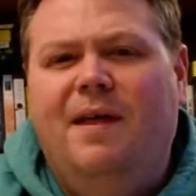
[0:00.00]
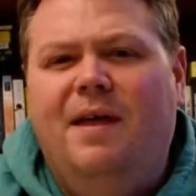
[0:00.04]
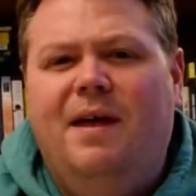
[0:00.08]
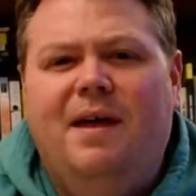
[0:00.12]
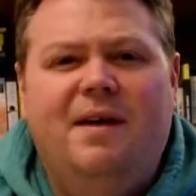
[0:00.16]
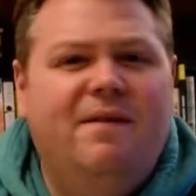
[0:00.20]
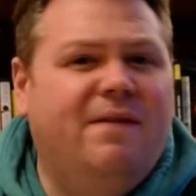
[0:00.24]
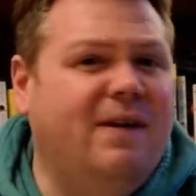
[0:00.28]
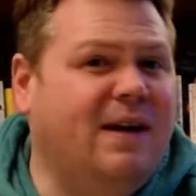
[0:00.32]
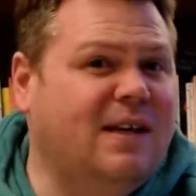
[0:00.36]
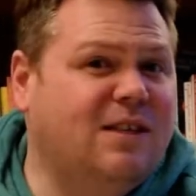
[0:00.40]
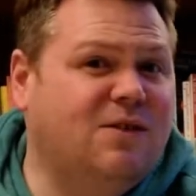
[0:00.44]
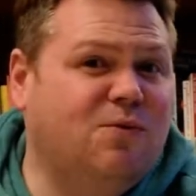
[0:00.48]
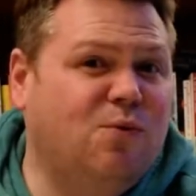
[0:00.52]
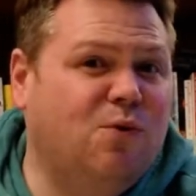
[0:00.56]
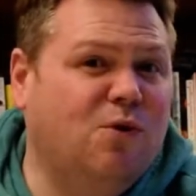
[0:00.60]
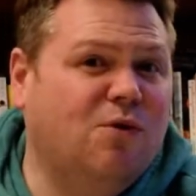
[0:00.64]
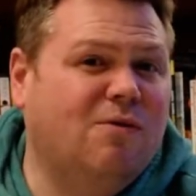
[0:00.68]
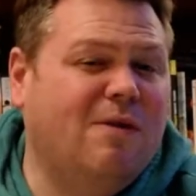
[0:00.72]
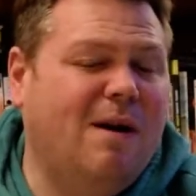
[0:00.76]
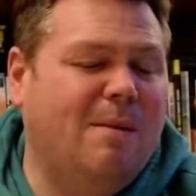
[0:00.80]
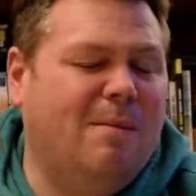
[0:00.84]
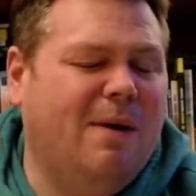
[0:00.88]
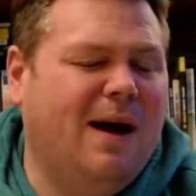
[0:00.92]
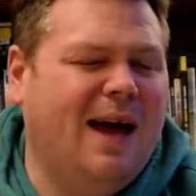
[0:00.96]
If I was to walk
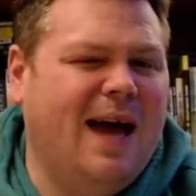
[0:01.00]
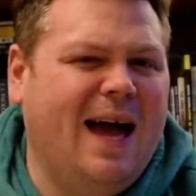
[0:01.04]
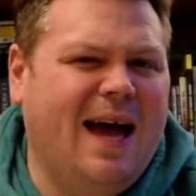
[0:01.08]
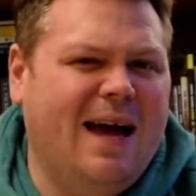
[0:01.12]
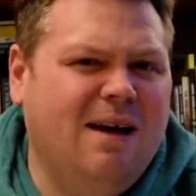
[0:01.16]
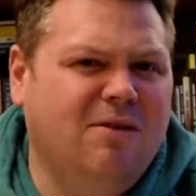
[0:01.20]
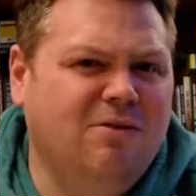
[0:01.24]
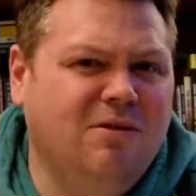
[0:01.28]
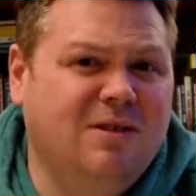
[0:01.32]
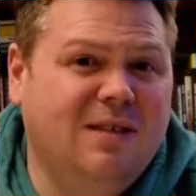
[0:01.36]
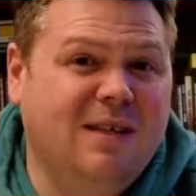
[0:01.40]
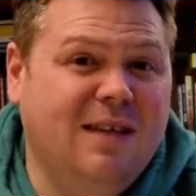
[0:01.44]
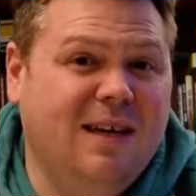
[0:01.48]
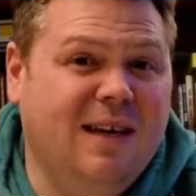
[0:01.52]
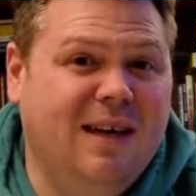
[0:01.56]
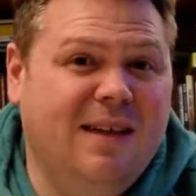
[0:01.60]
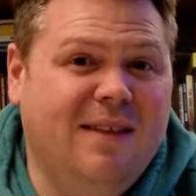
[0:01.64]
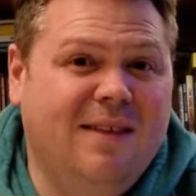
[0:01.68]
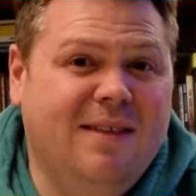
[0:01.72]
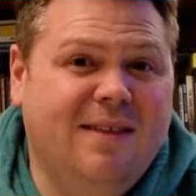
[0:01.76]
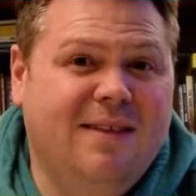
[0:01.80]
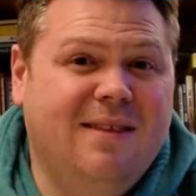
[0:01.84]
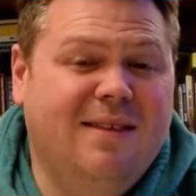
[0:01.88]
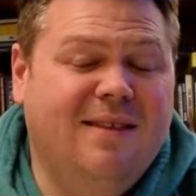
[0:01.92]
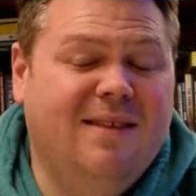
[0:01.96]
around my house
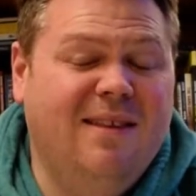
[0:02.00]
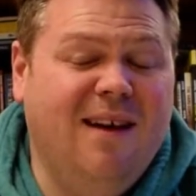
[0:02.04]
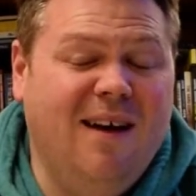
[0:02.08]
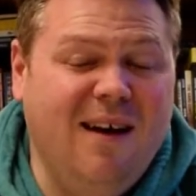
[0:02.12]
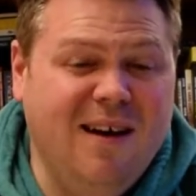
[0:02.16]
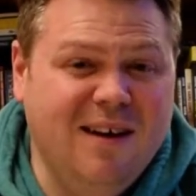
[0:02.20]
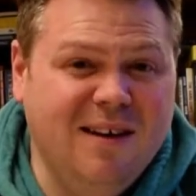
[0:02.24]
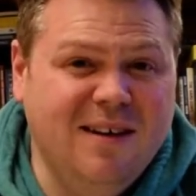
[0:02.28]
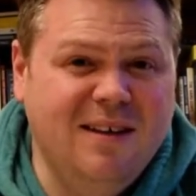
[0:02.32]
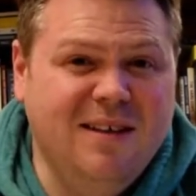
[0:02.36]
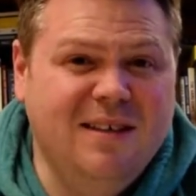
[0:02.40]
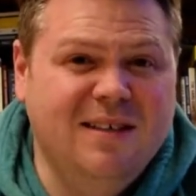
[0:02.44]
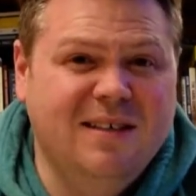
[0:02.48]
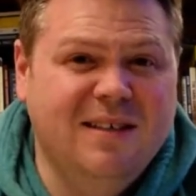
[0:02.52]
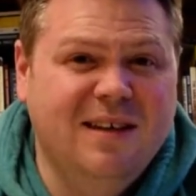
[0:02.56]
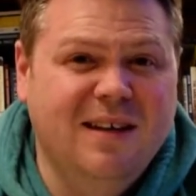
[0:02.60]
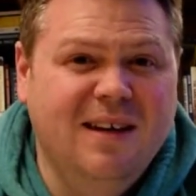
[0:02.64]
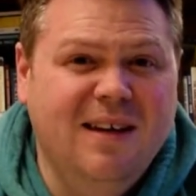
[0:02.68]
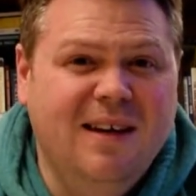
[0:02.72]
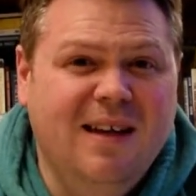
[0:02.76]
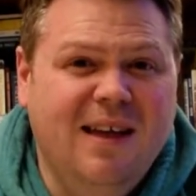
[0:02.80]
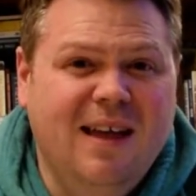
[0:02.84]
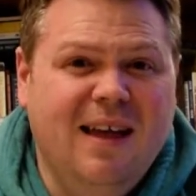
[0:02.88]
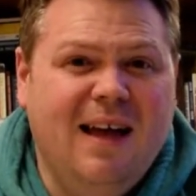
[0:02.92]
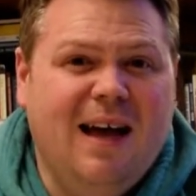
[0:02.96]
in darkness,
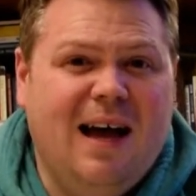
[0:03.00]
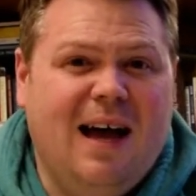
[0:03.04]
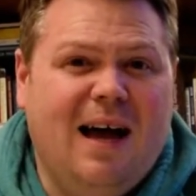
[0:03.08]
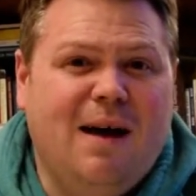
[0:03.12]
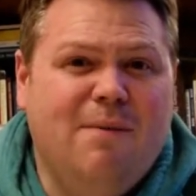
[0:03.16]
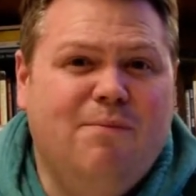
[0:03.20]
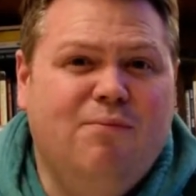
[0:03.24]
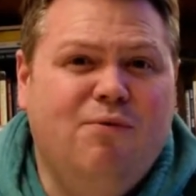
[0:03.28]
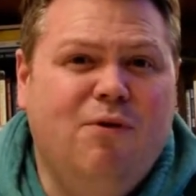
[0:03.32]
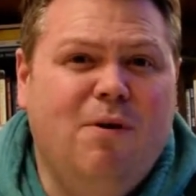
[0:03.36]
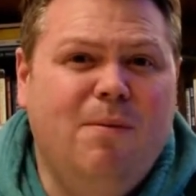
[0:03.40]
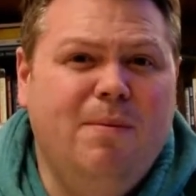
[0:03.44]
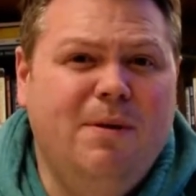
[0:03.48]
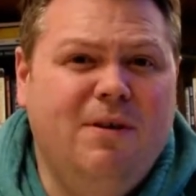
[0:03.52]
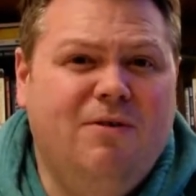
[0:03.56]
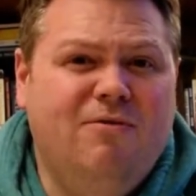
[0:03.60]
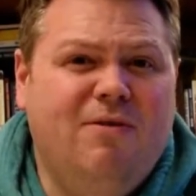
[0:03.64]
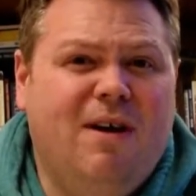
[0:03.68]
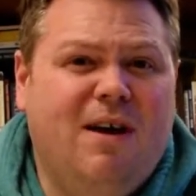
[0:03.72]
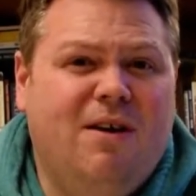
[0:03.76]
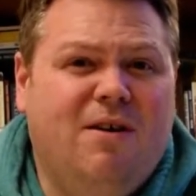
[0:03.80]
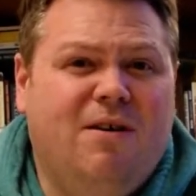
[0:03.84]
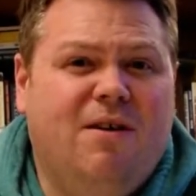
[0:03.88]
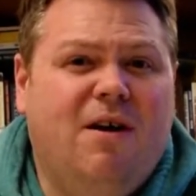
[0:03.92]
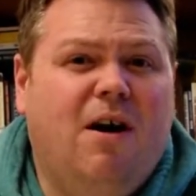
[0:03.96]
I'd probably
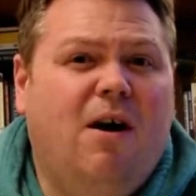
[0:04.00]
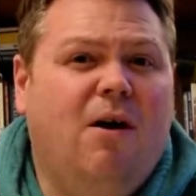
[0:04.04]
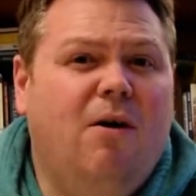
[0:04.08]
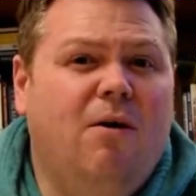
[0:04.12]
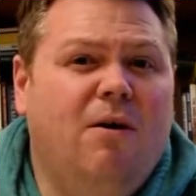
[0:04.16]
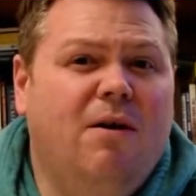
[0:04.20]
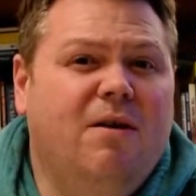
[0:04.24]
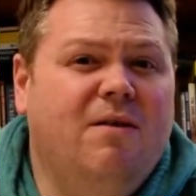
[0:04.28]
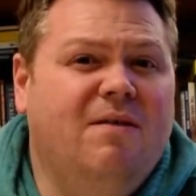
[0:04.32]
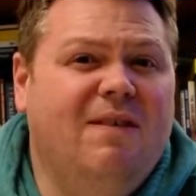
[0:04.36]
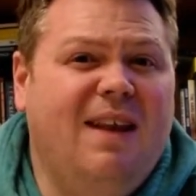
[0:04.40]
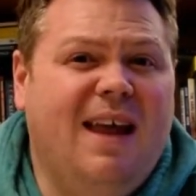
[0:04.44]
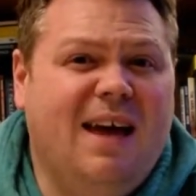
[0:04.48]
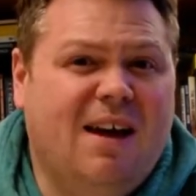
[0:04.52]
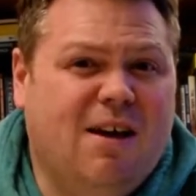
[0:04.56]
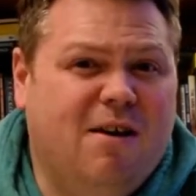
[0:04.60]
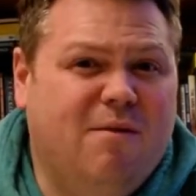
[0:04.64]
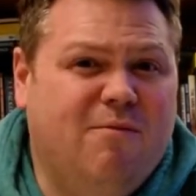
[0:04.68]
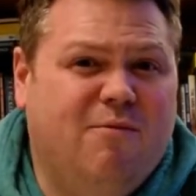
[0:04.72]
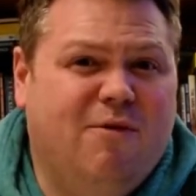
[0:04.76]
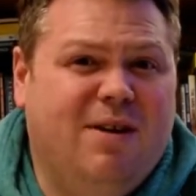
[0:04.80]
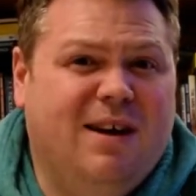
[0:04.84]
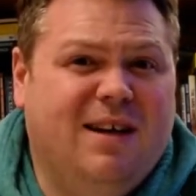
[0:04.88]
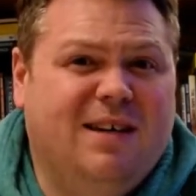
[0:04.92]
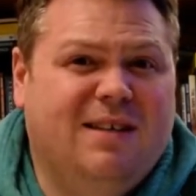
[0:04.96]
tread on a whole load of Lego
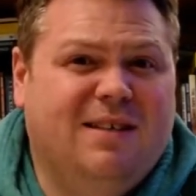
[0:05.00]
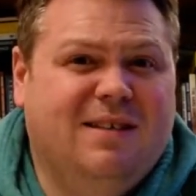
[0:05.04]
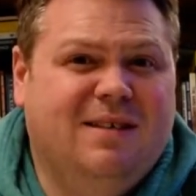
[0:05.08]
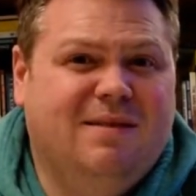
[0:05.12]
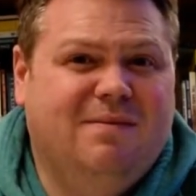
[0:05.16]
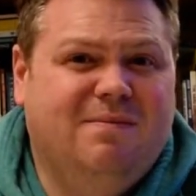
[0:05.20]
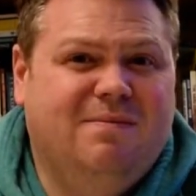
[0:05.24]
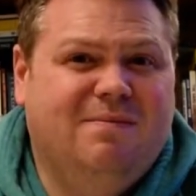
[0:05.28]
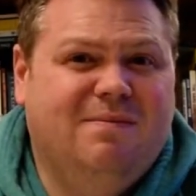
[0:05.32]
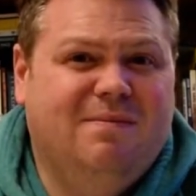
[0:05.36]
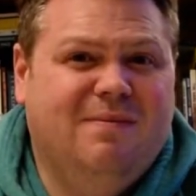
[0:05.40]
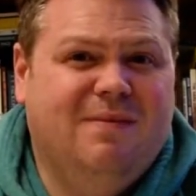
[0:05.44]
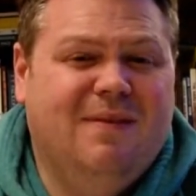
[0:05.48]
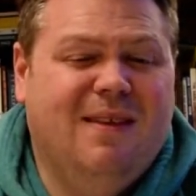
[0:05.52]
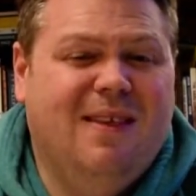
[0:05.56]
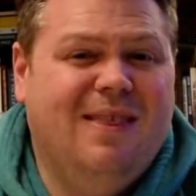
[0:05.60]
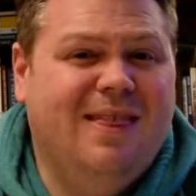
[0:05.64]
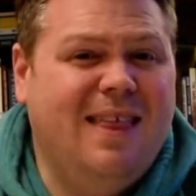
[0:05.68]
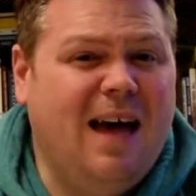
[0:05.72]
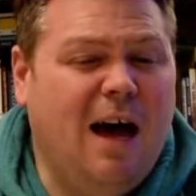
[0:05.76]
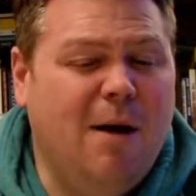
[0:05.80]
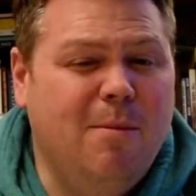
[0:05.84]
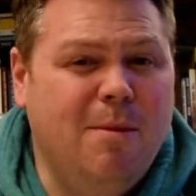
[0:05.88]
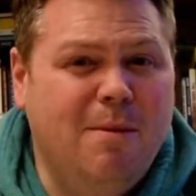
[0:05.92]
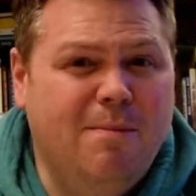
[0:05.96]
bricks.
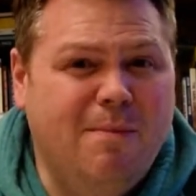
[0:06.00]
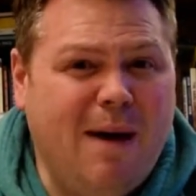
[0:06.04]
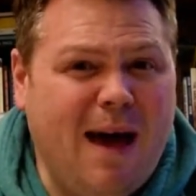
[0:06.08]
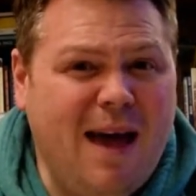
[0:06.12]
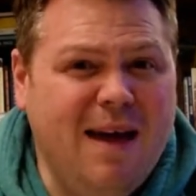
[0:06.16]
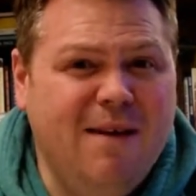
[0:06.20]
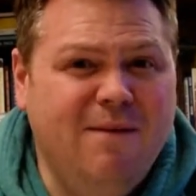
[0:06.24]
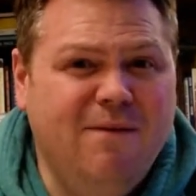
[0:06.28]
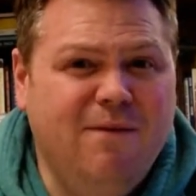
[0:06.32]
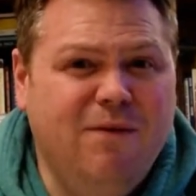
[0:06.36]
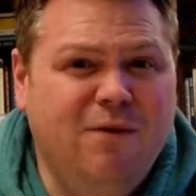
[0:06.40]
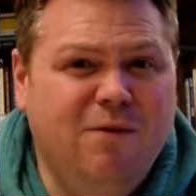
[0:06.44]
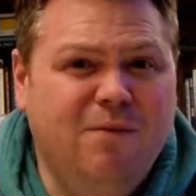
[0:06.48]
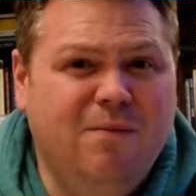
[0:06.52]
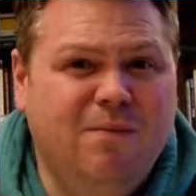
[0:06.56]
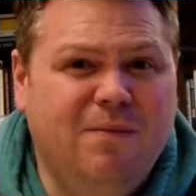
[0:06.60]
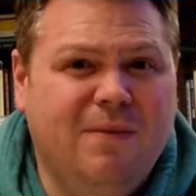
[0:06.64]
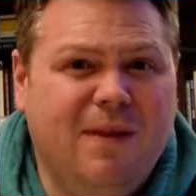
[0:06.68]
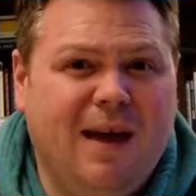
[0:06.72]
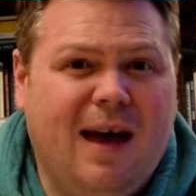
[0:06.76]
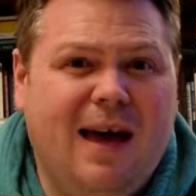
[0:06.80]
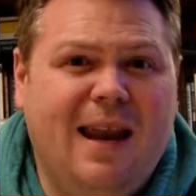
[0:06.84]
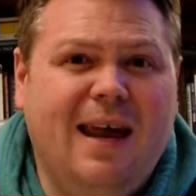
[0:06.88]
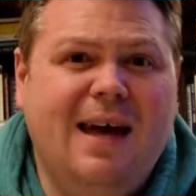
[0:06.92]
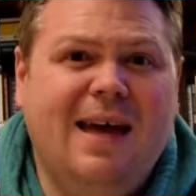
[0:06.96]
That would be painful
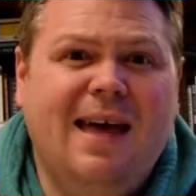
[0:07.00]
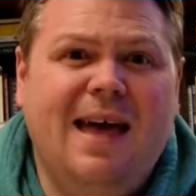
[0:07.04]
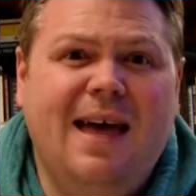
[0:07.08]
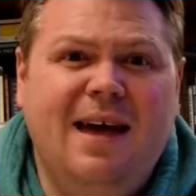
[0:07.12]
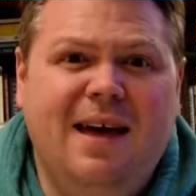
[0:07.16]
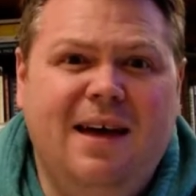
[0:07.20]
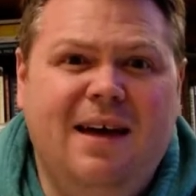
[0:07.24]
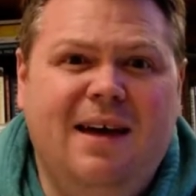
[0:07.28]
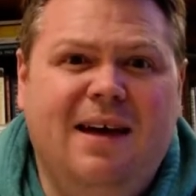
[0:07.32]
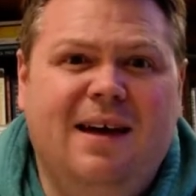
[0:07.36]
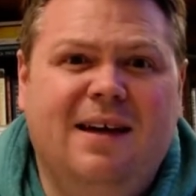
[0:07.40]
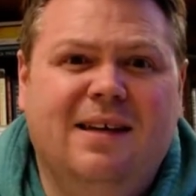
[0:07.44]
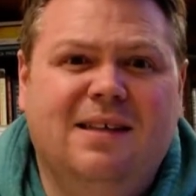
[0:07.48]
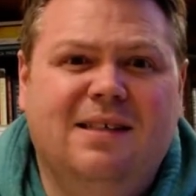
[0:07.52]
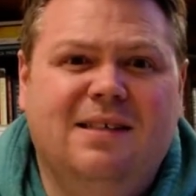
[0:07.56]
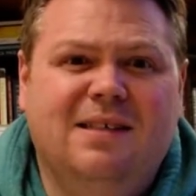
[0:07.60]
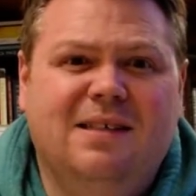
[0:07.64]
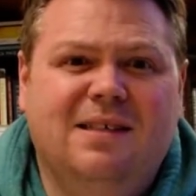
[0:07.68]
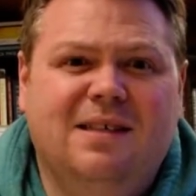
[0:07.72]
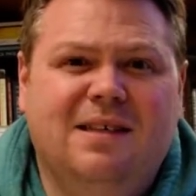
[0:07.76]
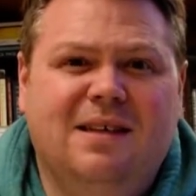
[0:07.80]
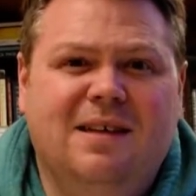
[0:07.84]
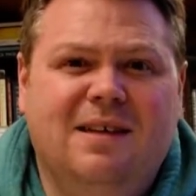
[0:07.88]
and I'd get hurt.